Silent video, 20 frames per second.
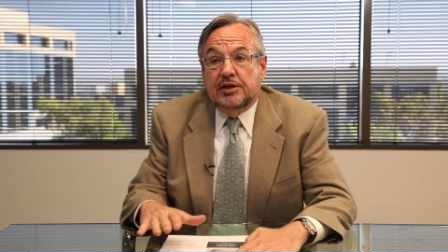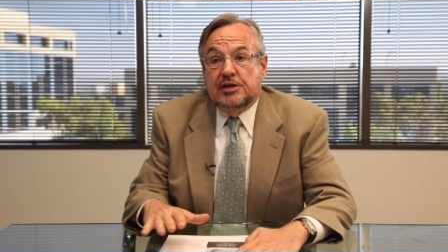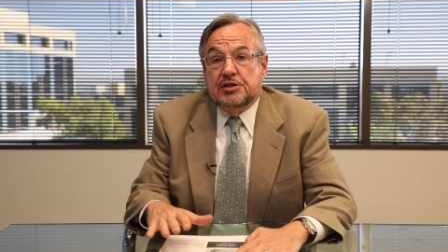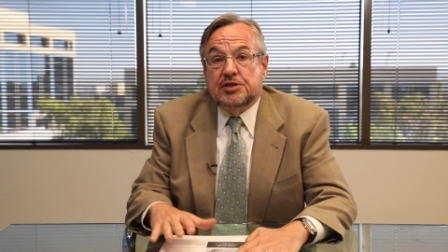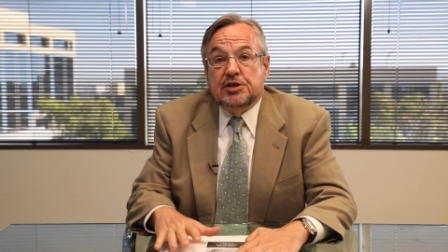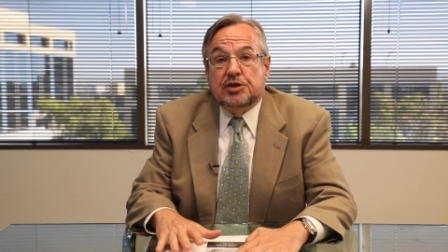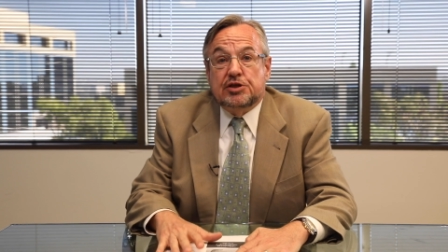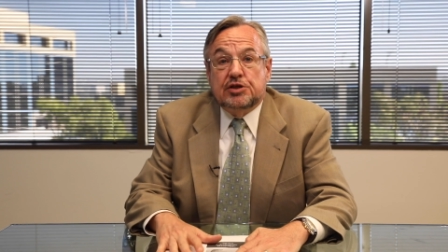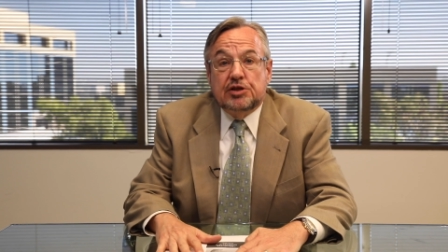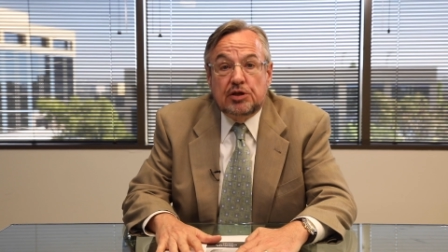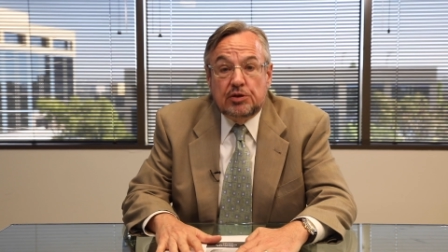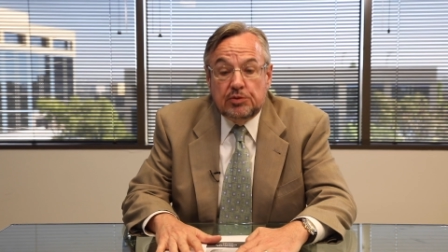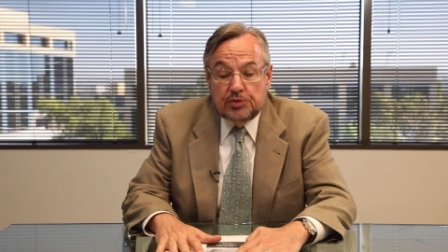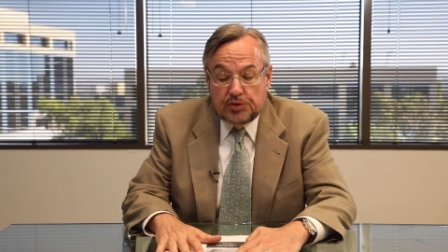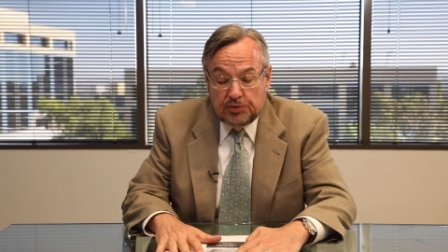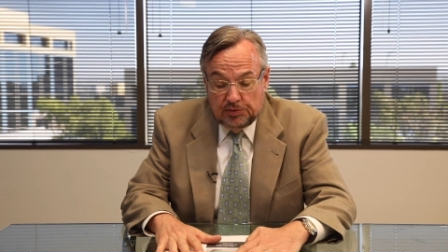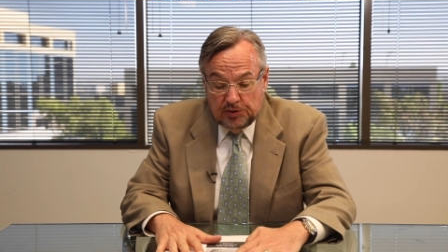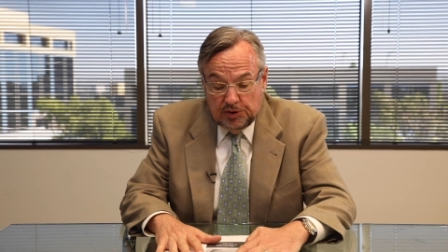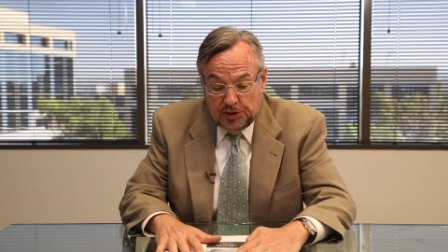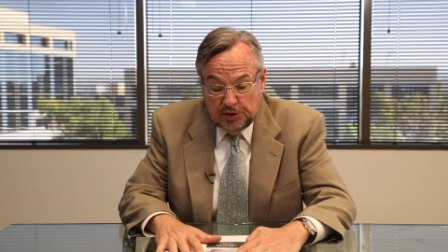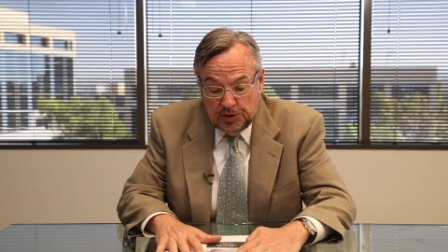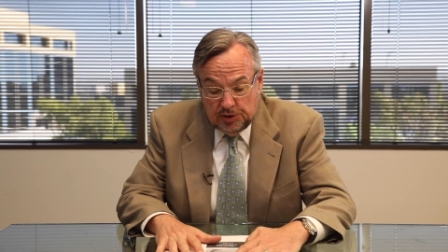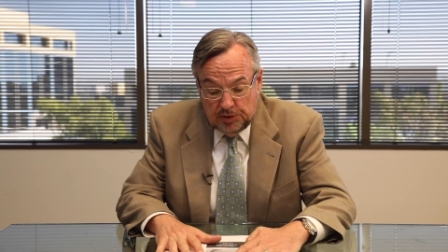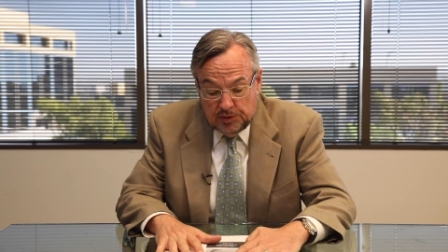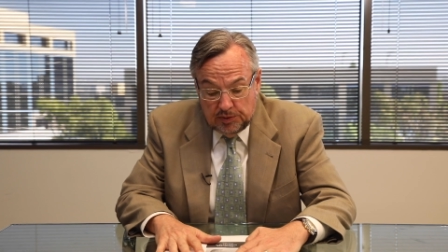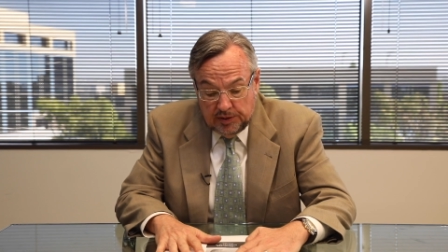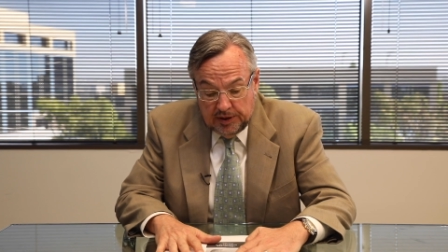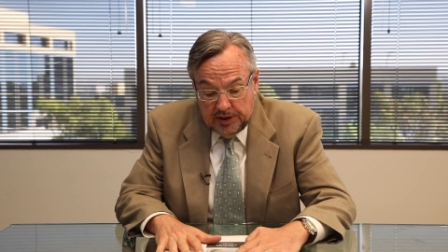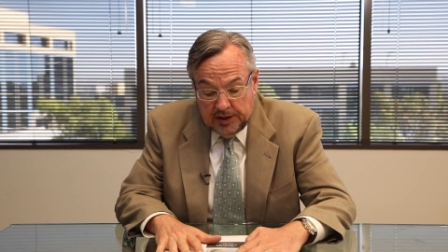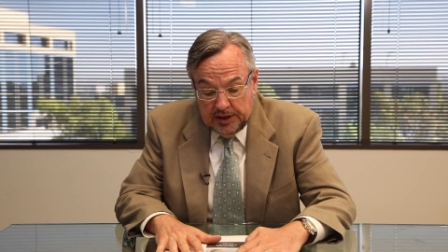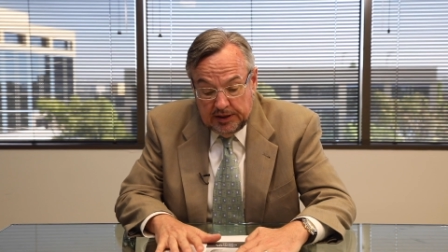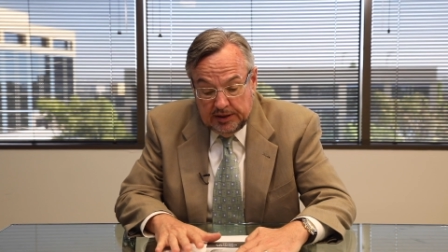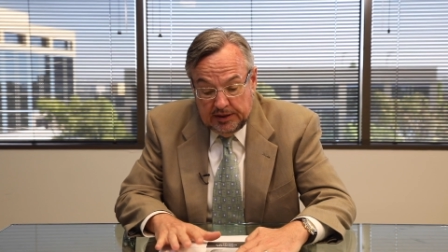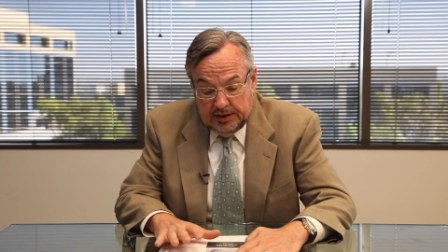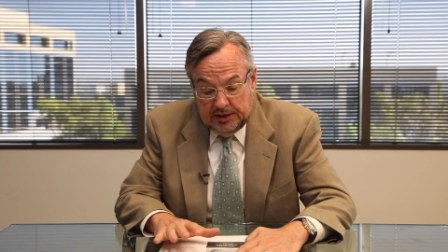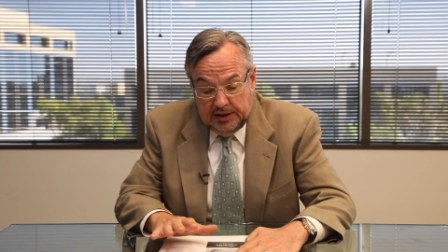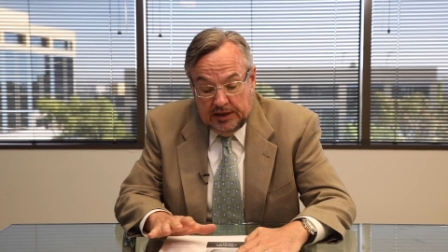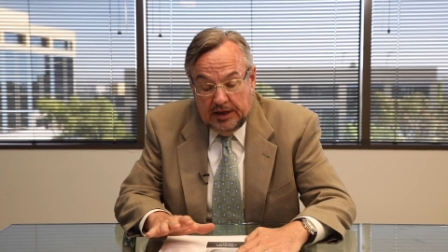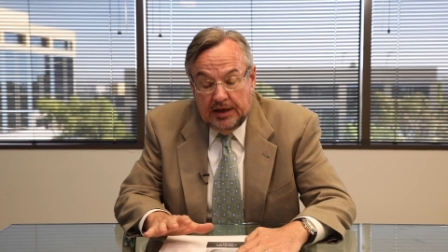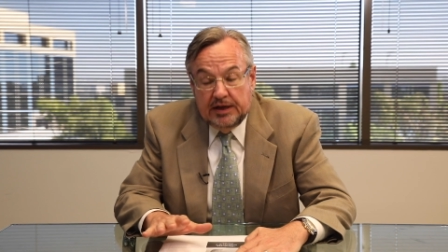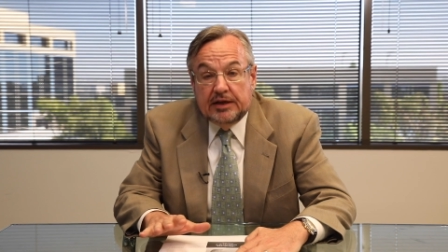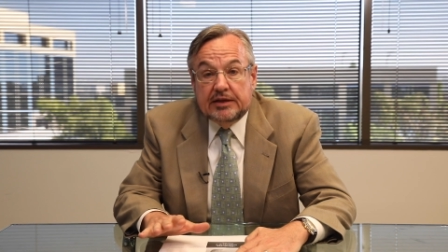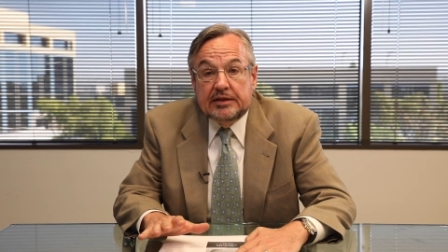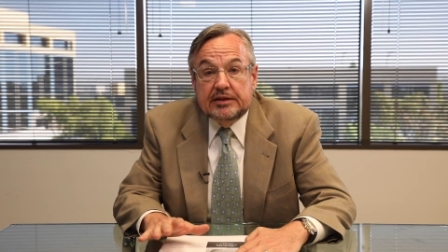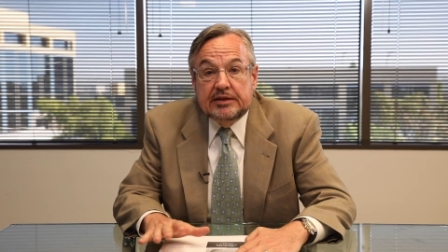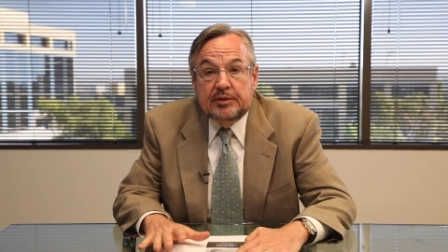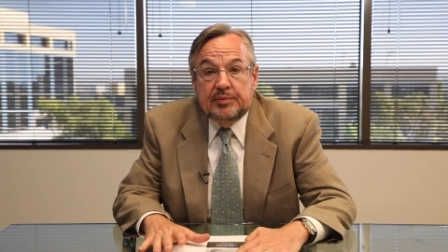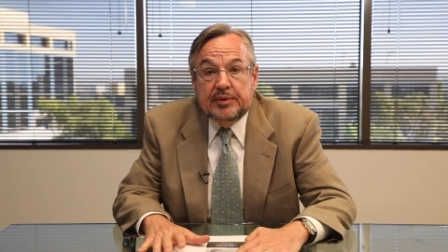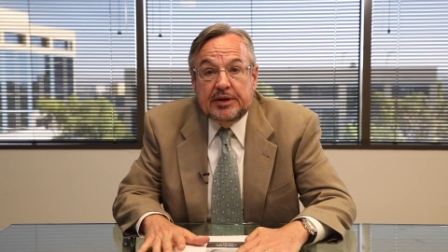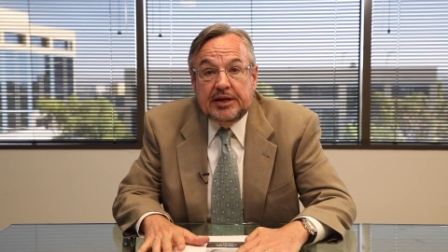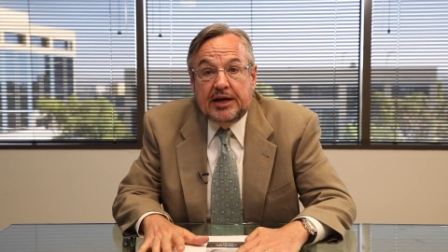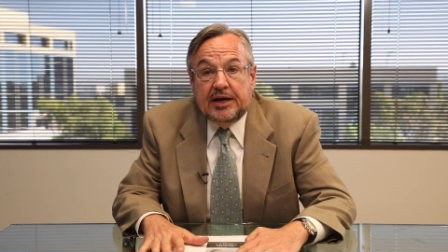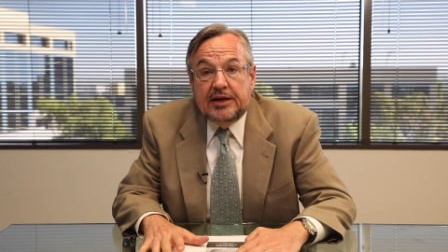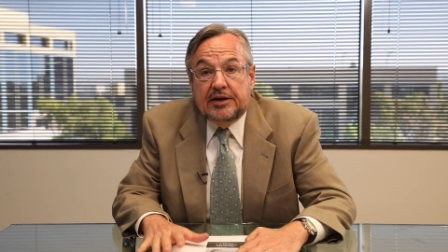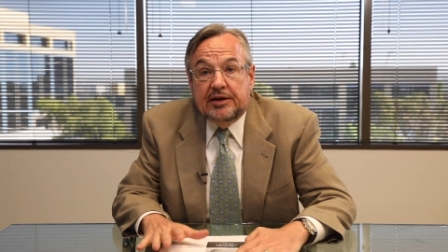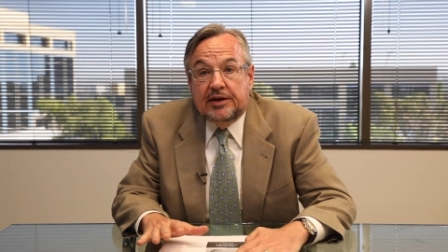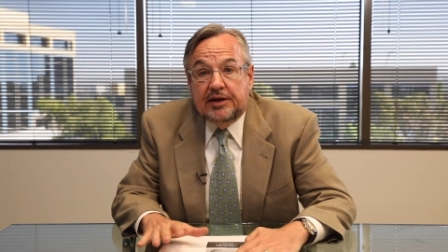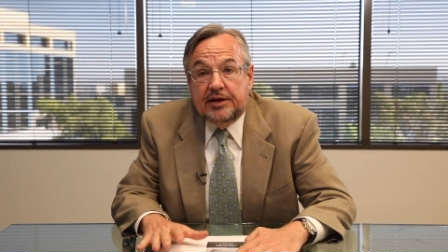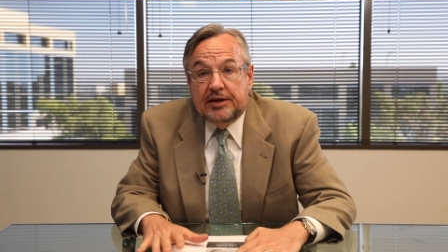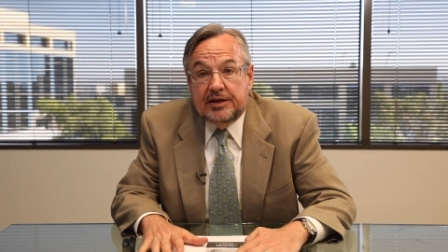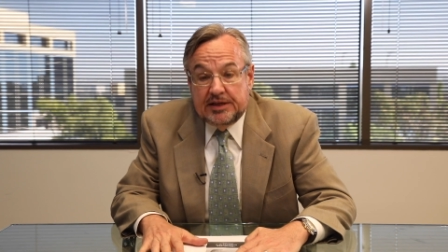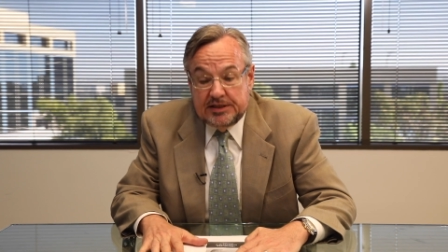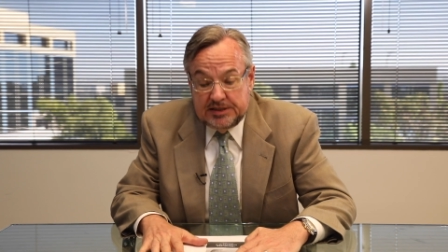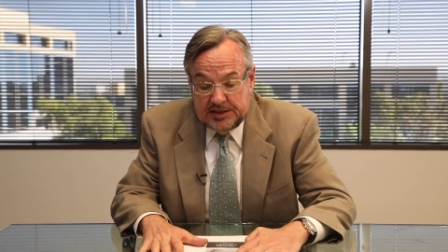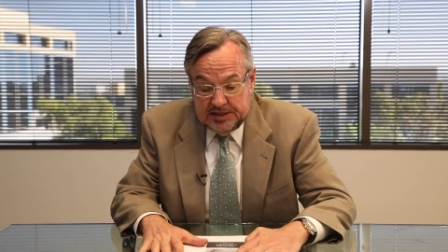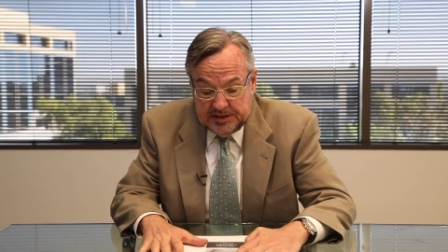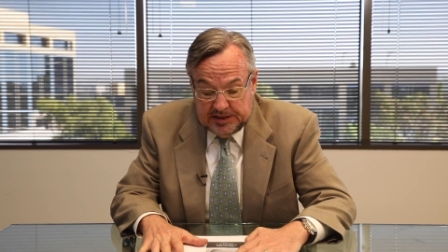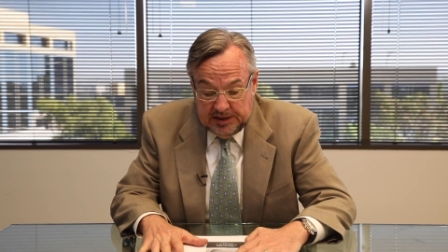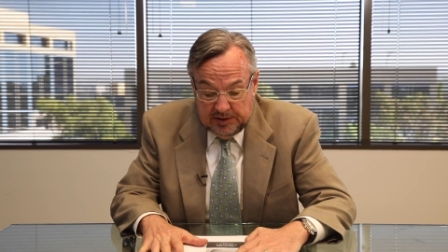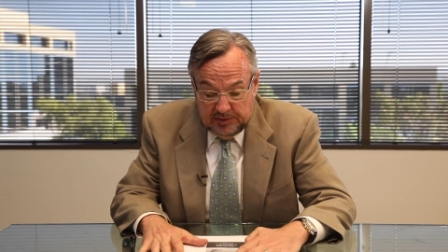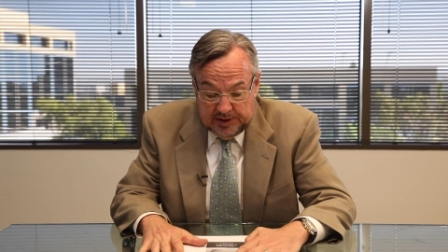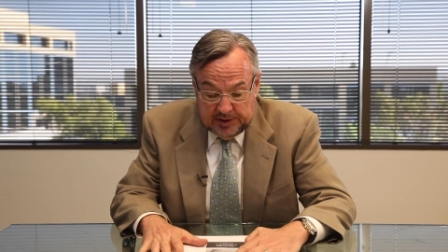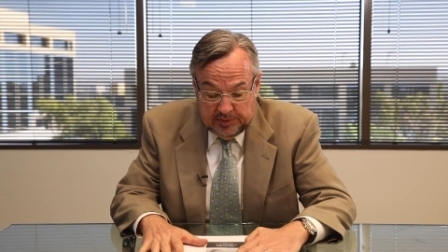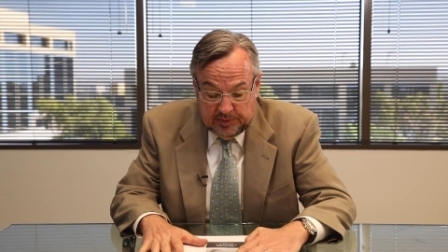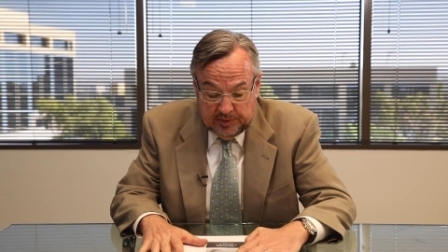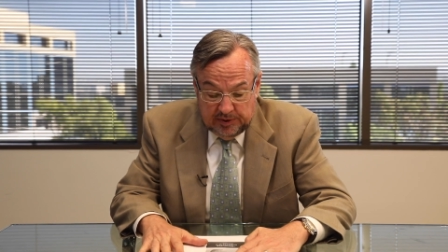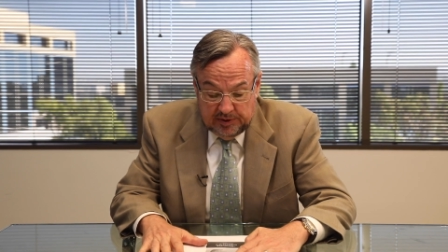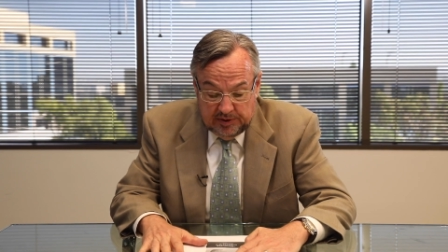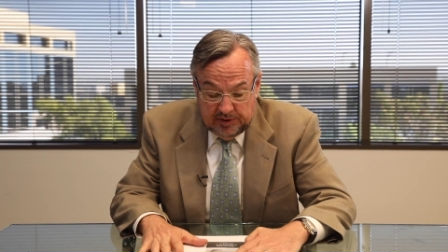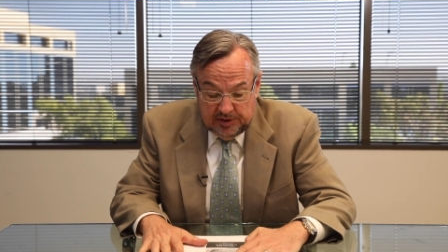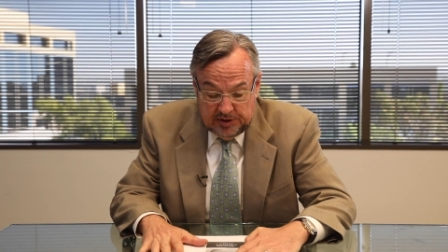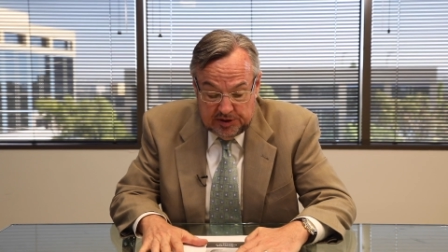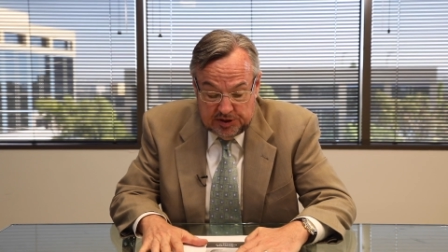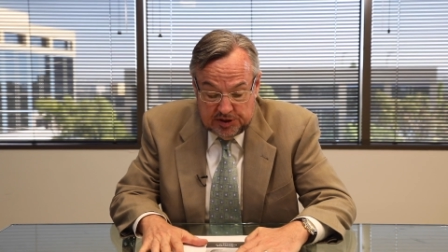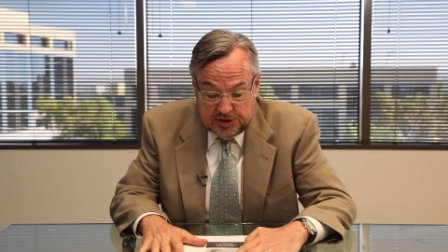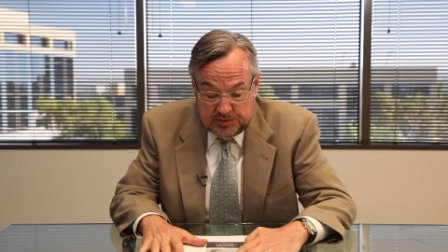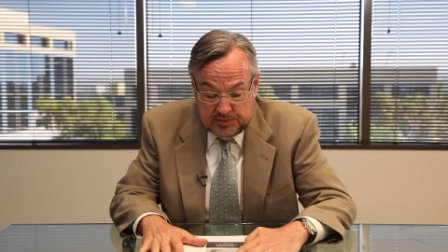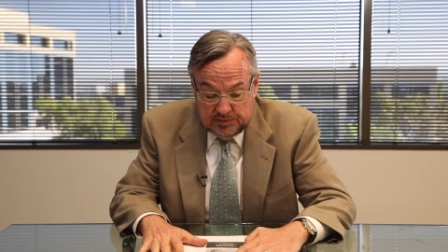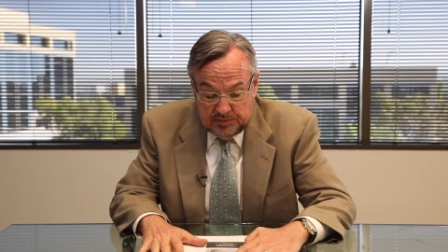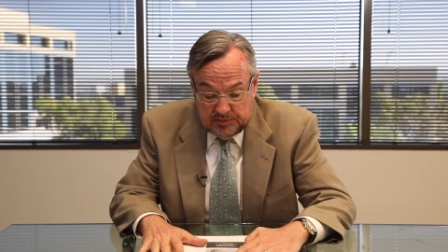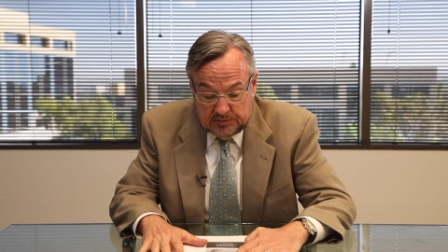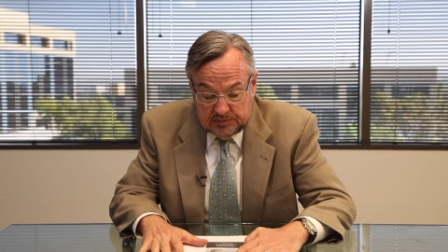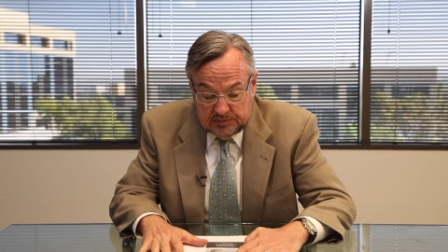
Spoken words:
is to go through and eliminate unnecessary words.